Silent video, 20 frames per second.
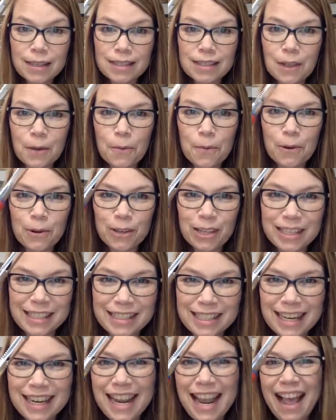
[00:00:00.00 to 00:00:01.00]
So we'll
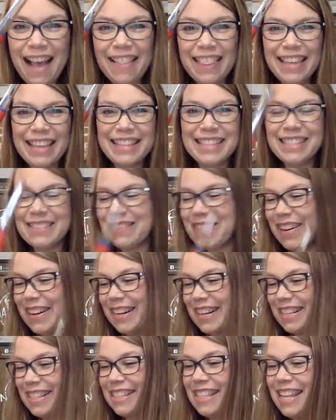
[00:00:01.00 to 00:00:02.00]
see how this
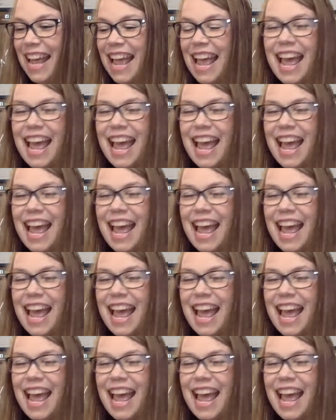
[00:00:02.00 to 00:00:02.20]
works.